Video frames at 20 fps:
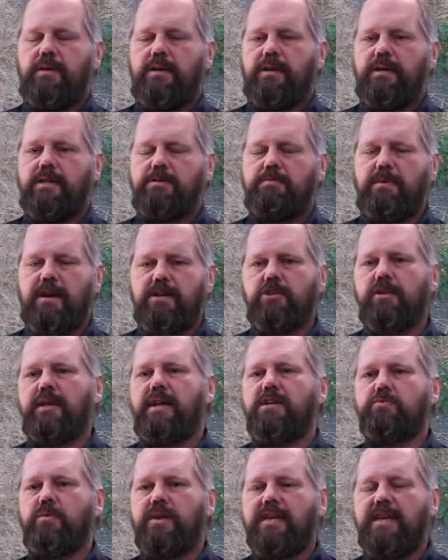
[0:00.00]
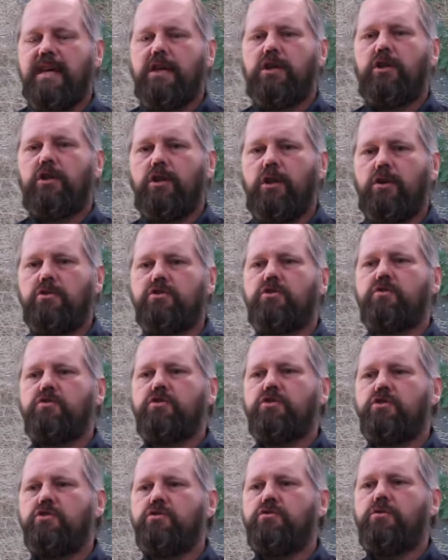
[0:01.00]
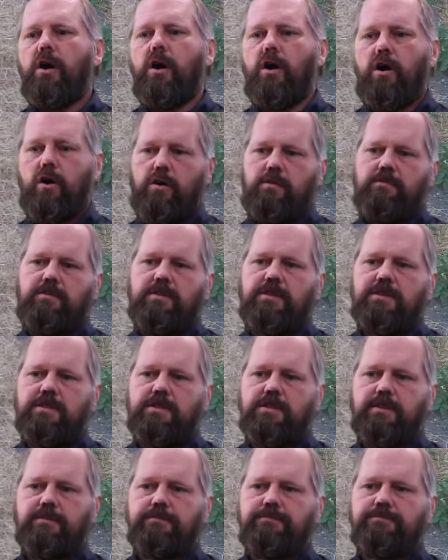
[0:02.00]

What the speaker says: especially as we get closer to harvest.